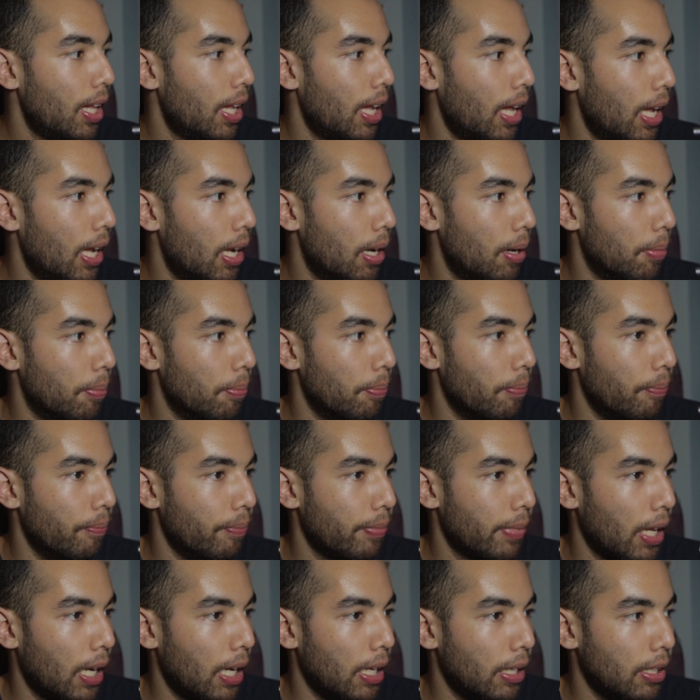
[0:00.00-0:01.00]

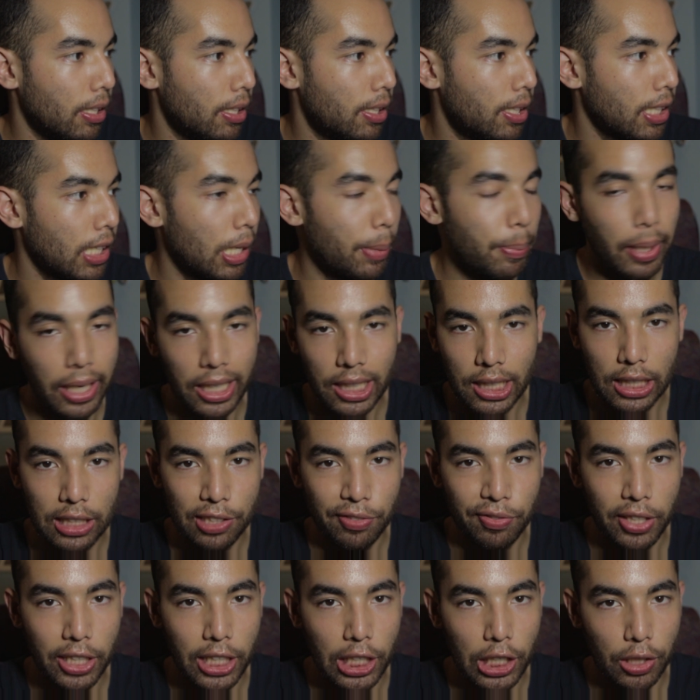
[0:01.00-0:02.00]
I think I'm making this
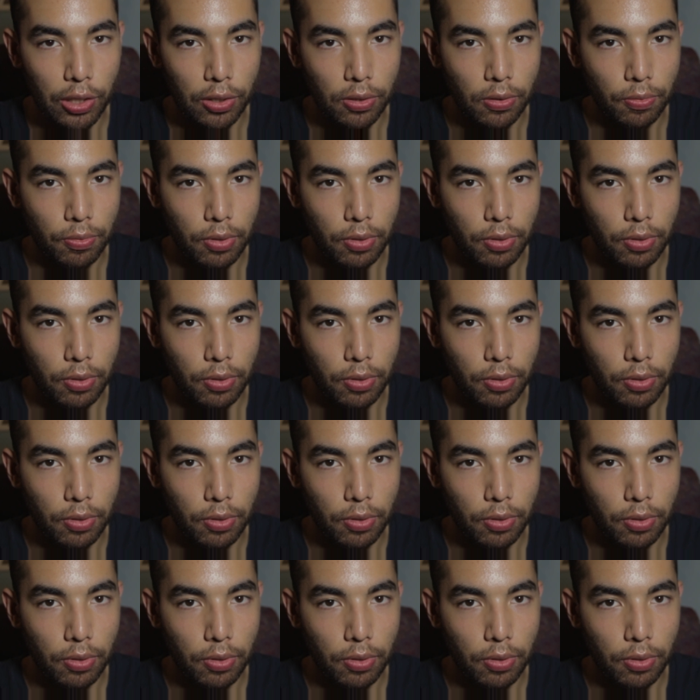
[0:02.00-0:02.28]
video